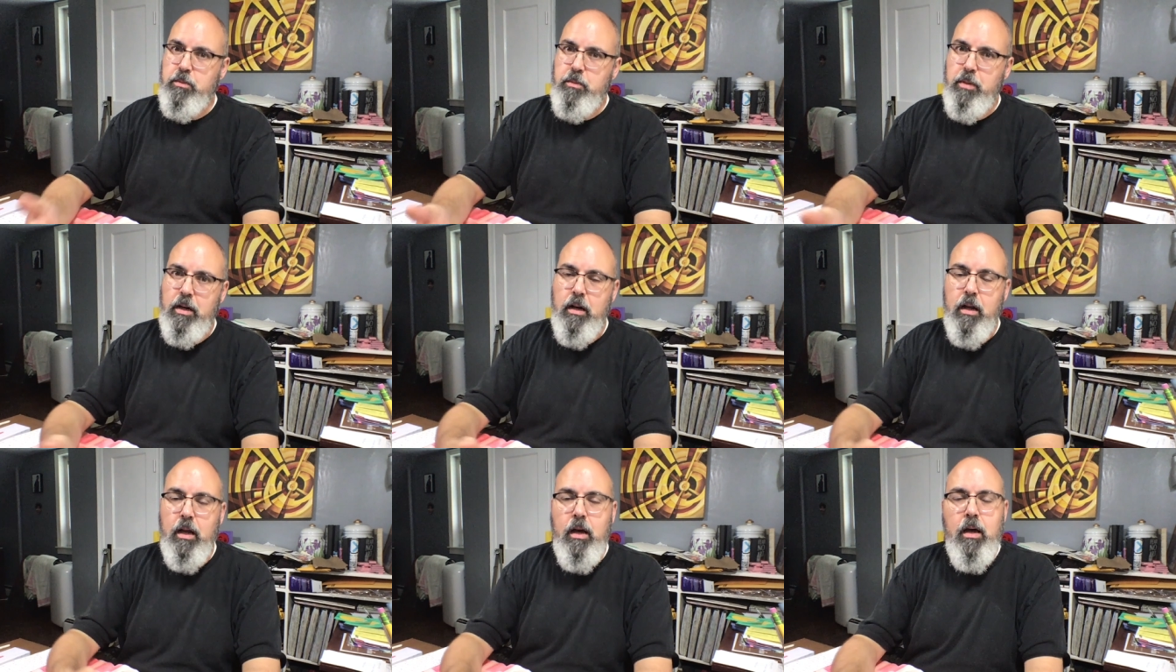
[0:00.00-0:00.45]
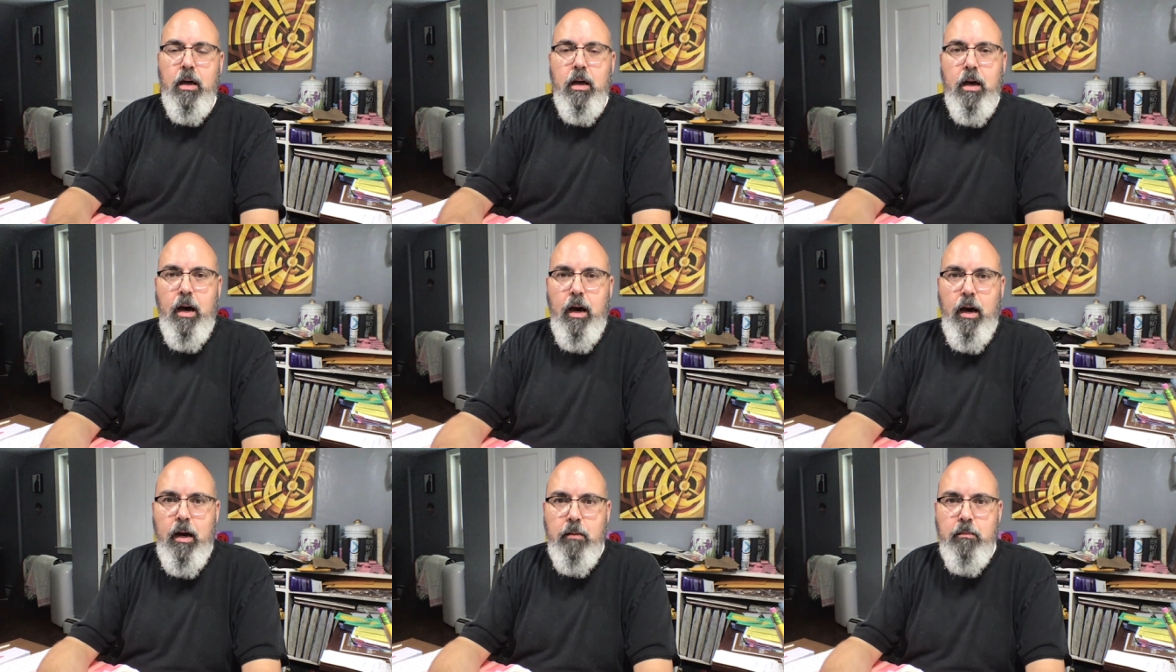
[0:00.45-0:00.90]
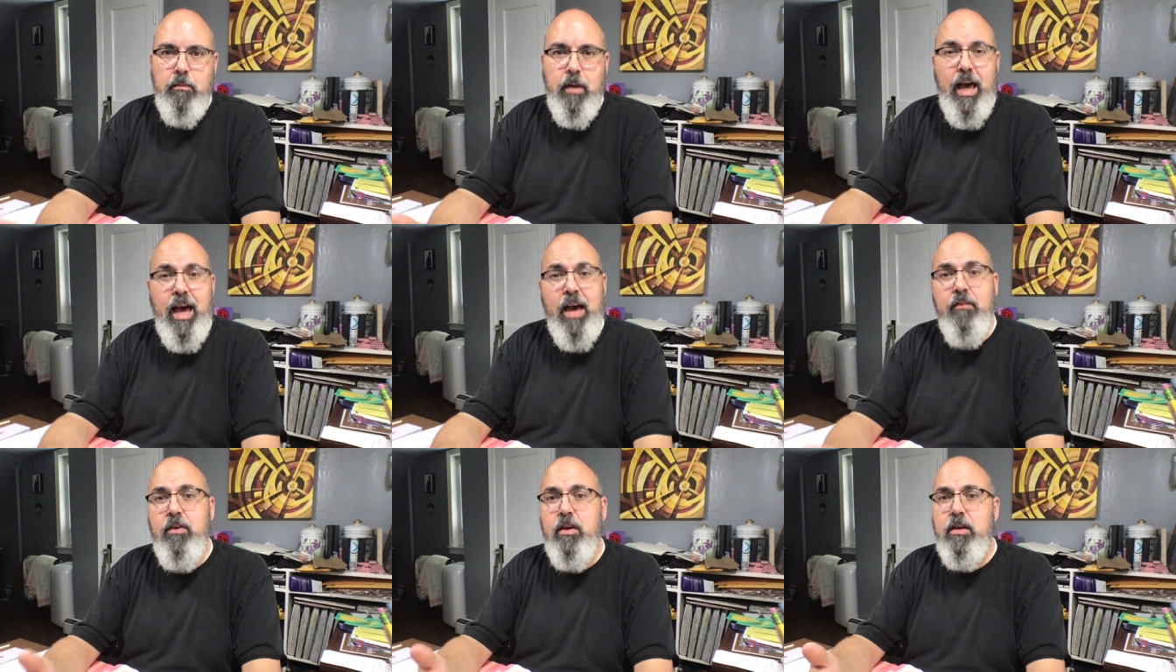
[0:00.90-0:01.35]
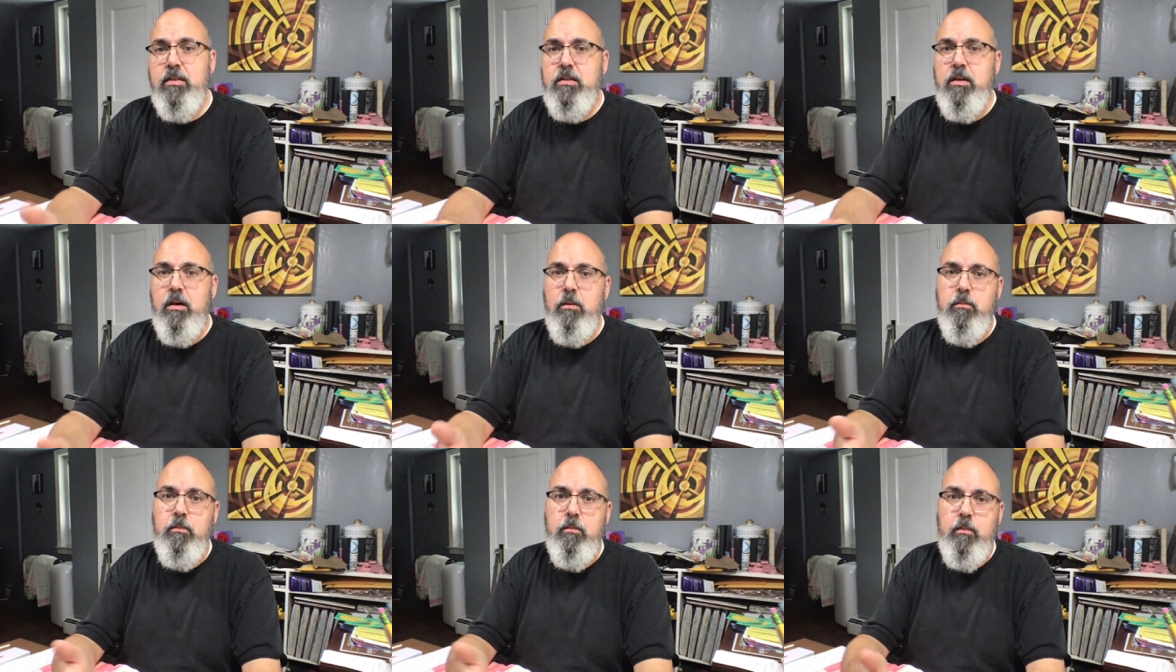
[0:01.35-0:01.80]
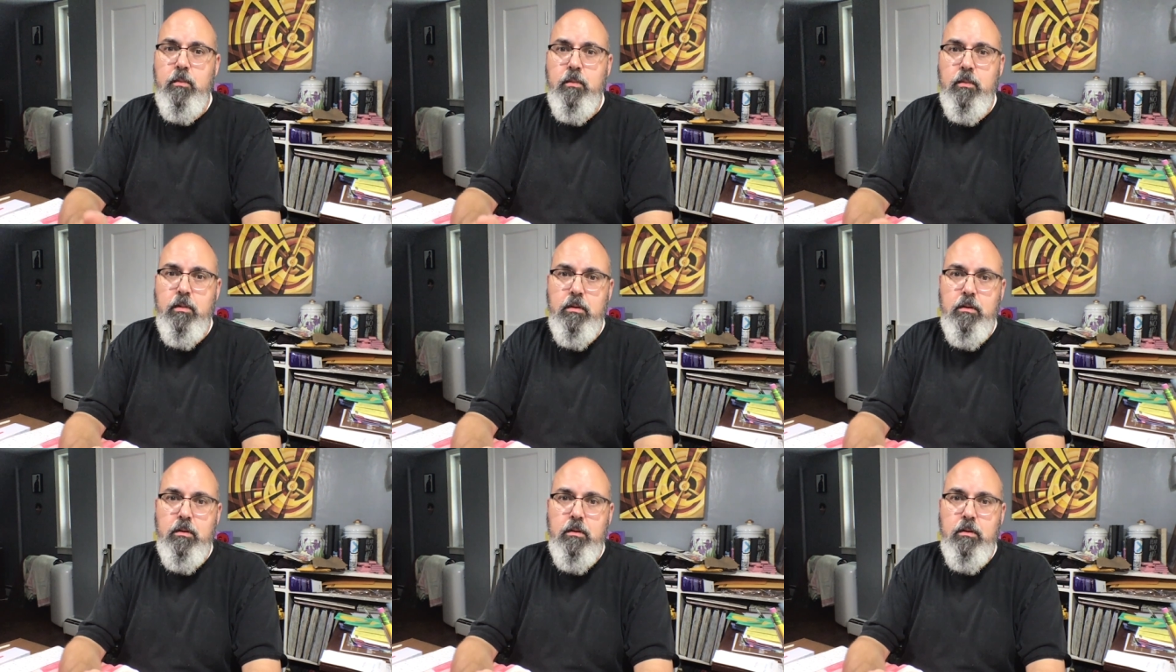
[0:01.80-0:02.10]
But um, having some